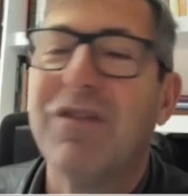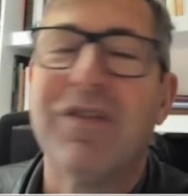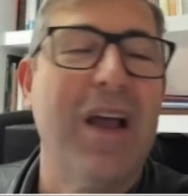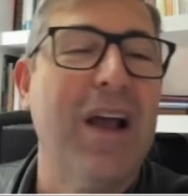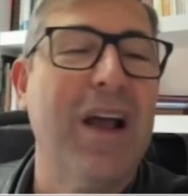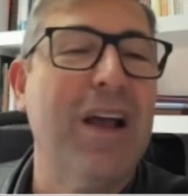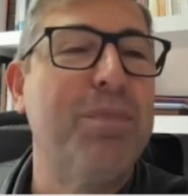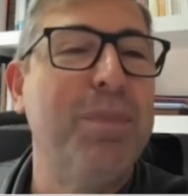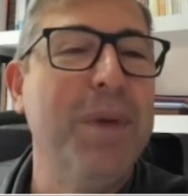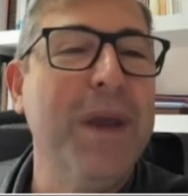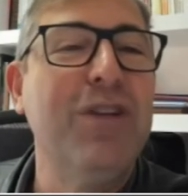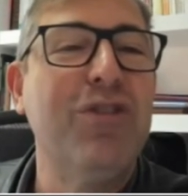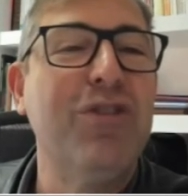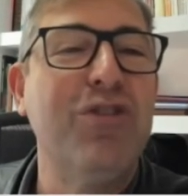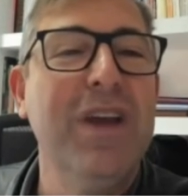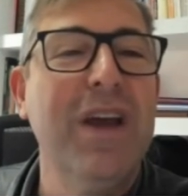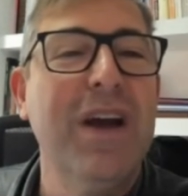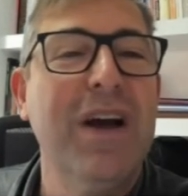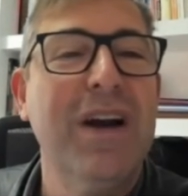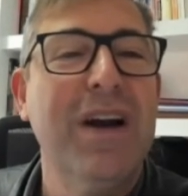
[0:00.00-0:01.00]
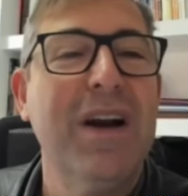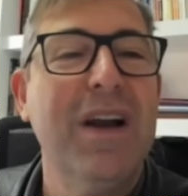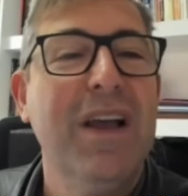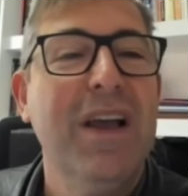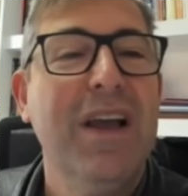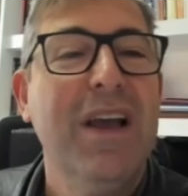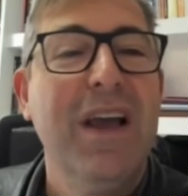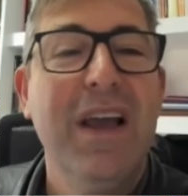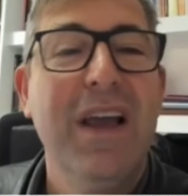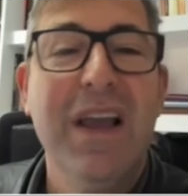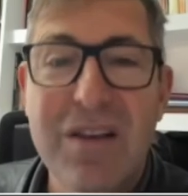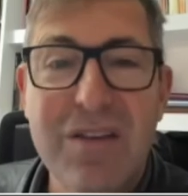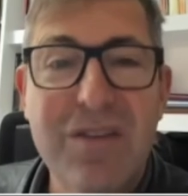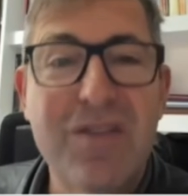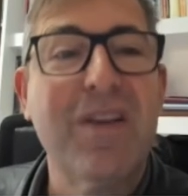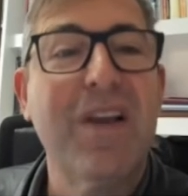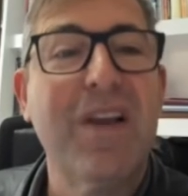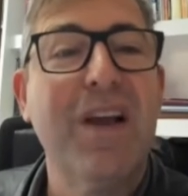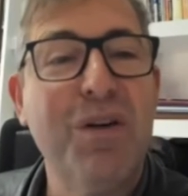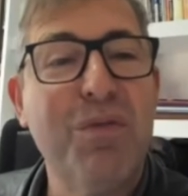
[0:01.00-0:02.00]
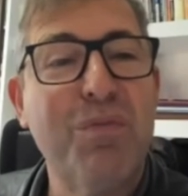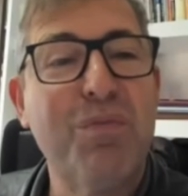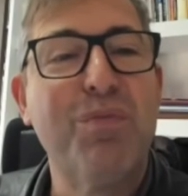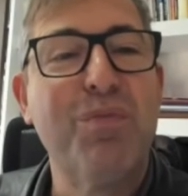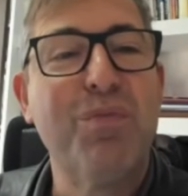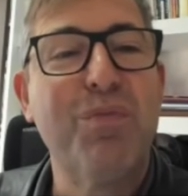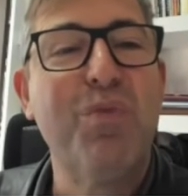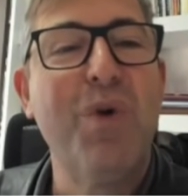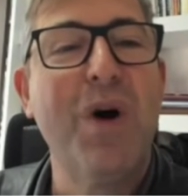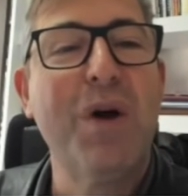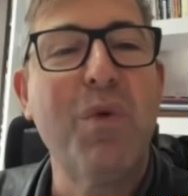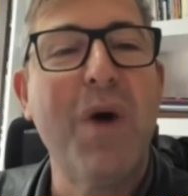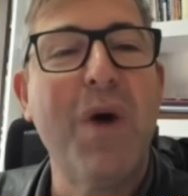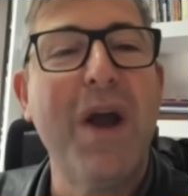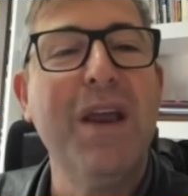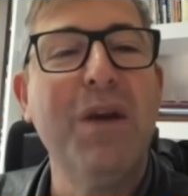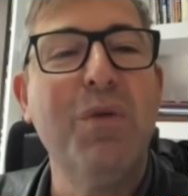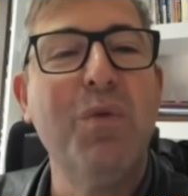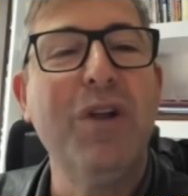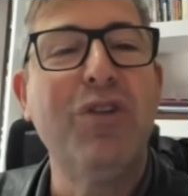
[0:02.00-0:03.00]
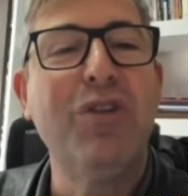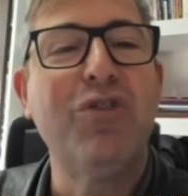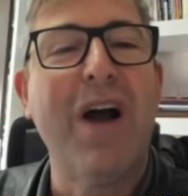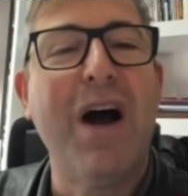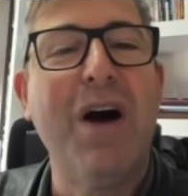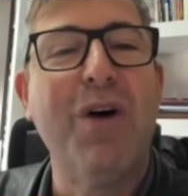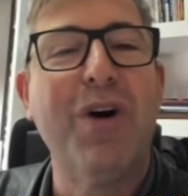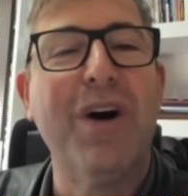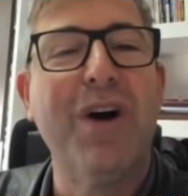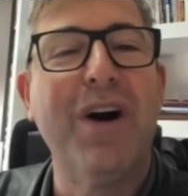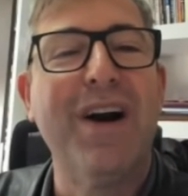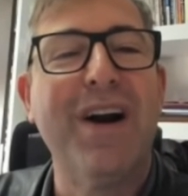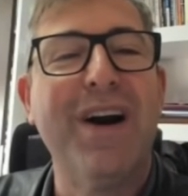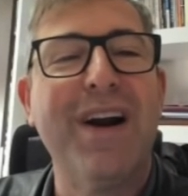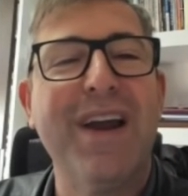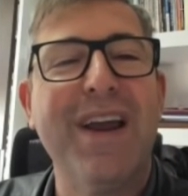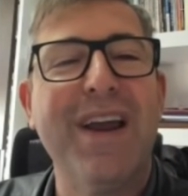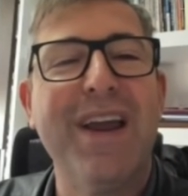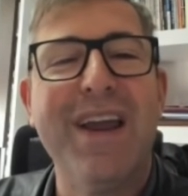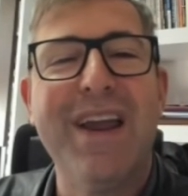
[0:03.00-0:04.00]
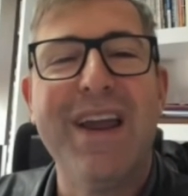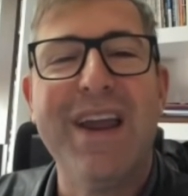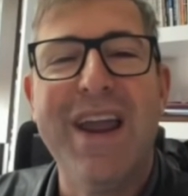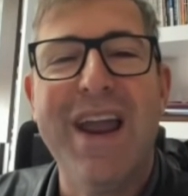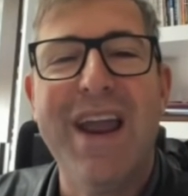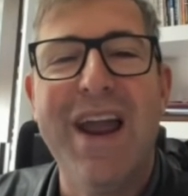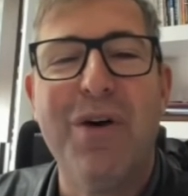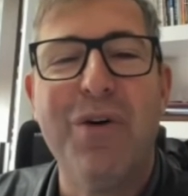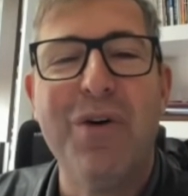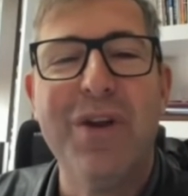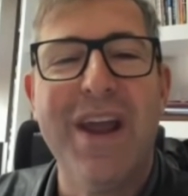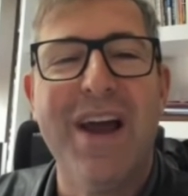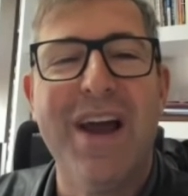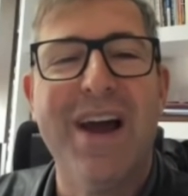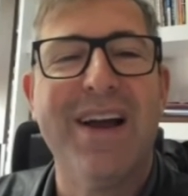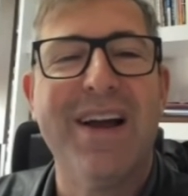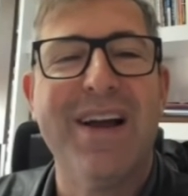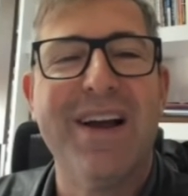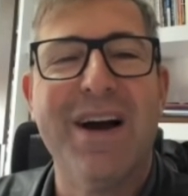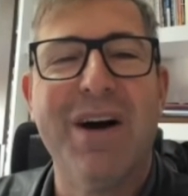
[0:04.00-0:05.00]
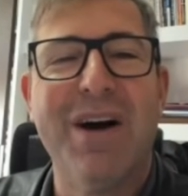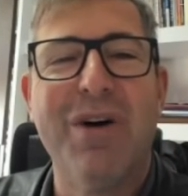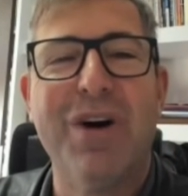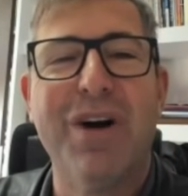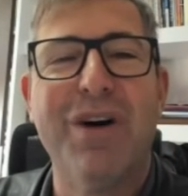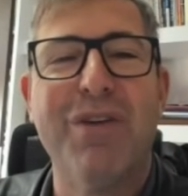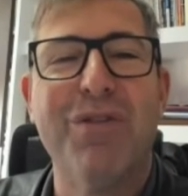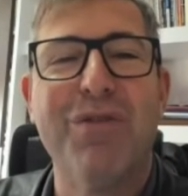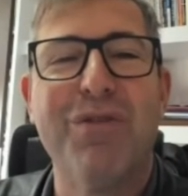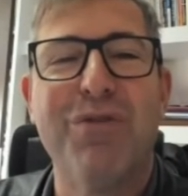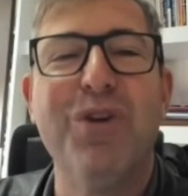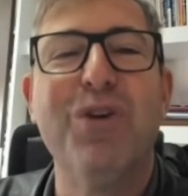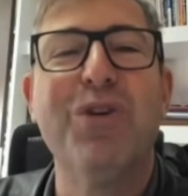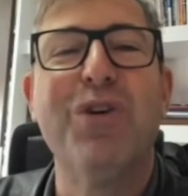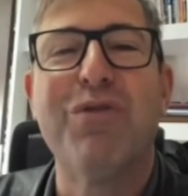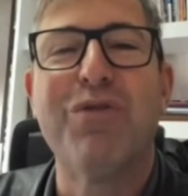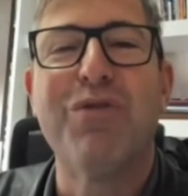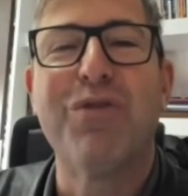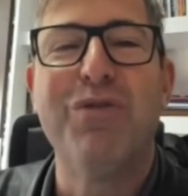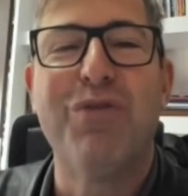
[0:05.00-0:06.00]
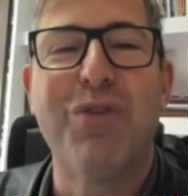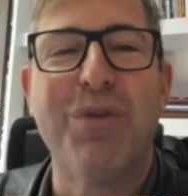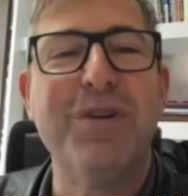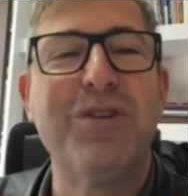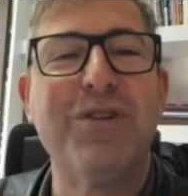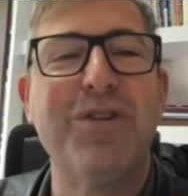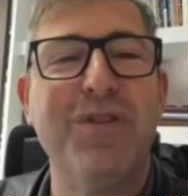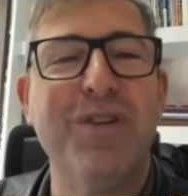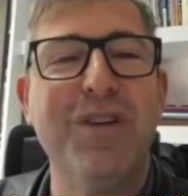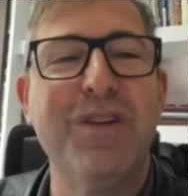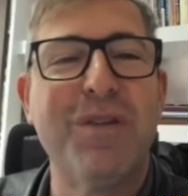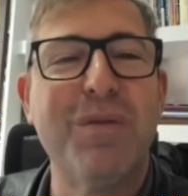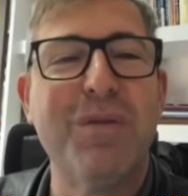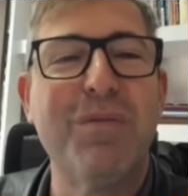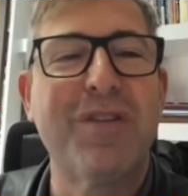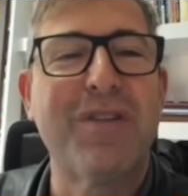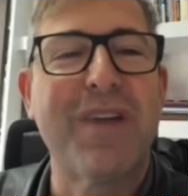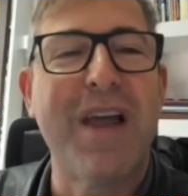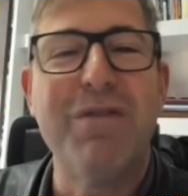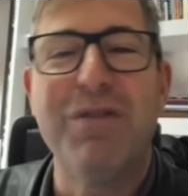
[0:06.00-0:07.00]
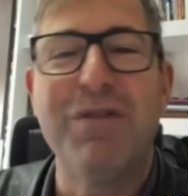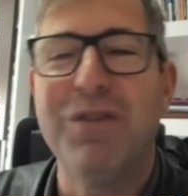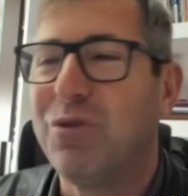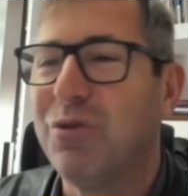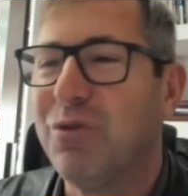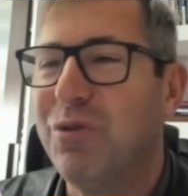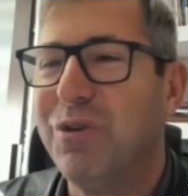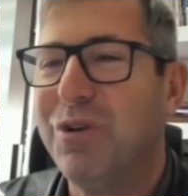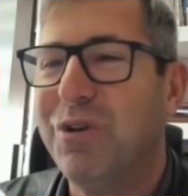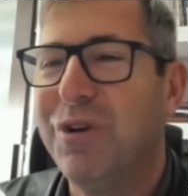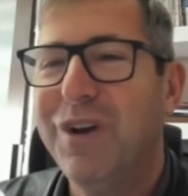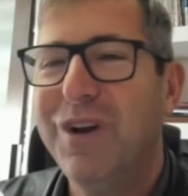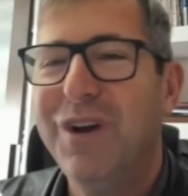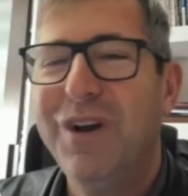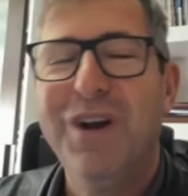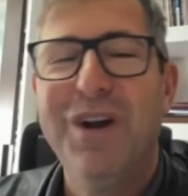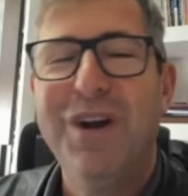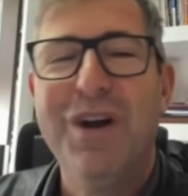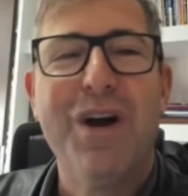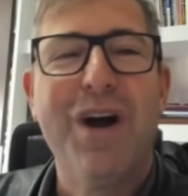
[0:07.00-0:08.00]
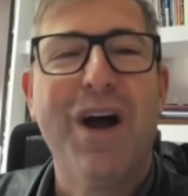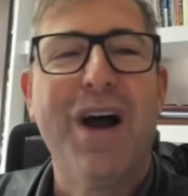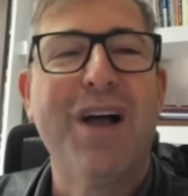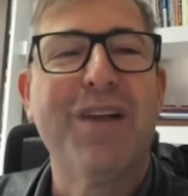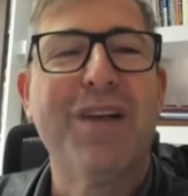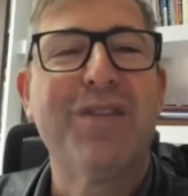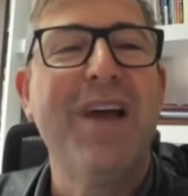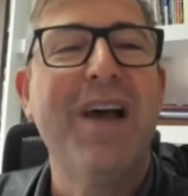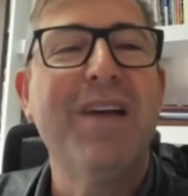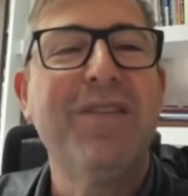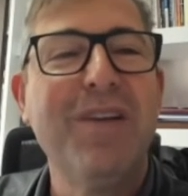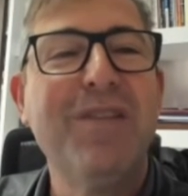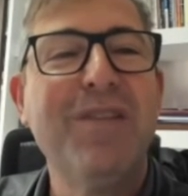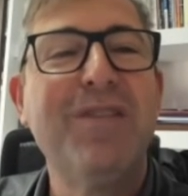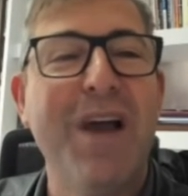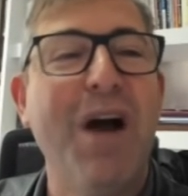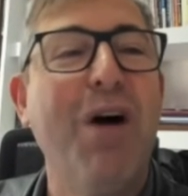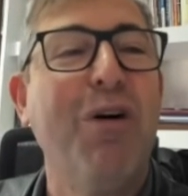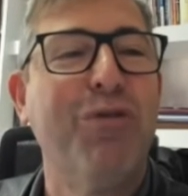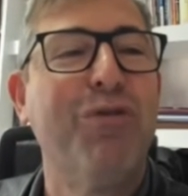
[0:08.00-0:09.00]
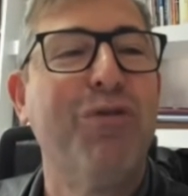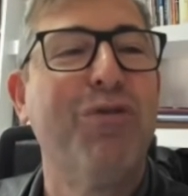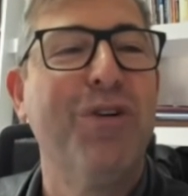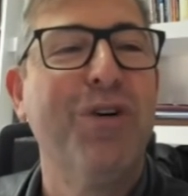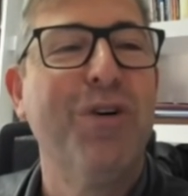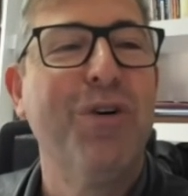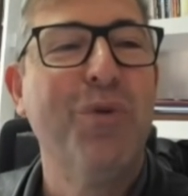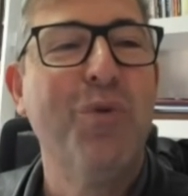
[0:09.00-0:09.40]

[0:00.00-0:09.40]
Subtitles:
speech here is one way in which our area, our field of information systems, is having to assess itself.